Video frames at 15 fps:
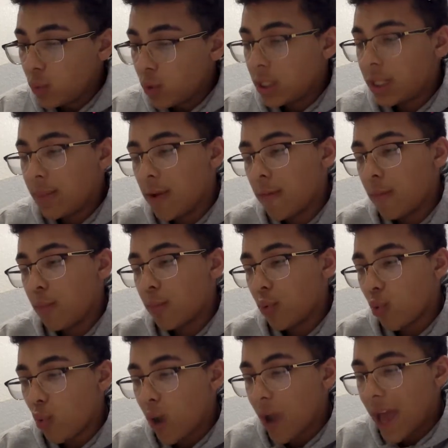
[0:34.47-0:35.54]
which is the amount of
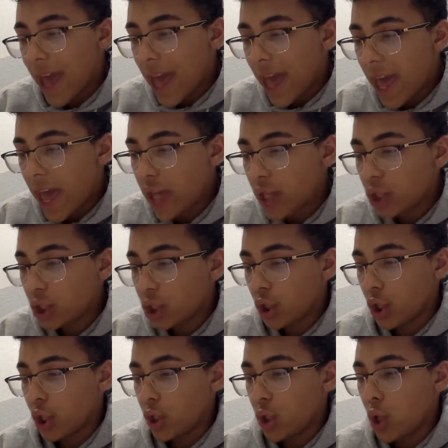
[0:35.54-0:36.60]

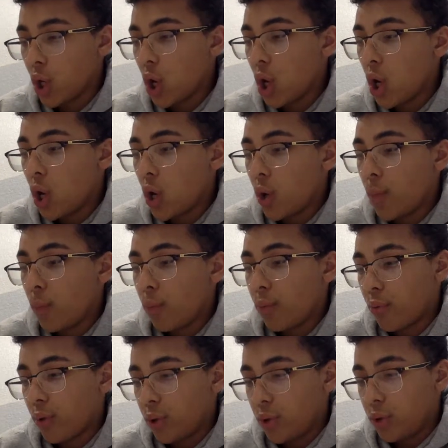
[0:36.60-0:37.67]
pressure
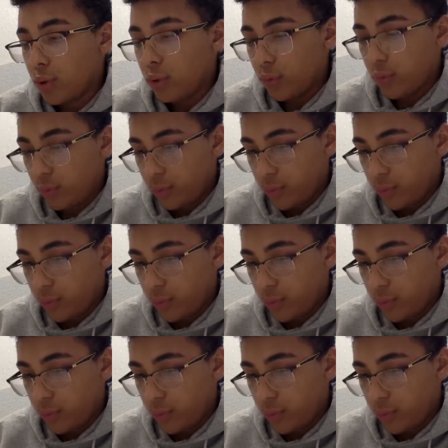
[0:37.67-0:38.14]
produced.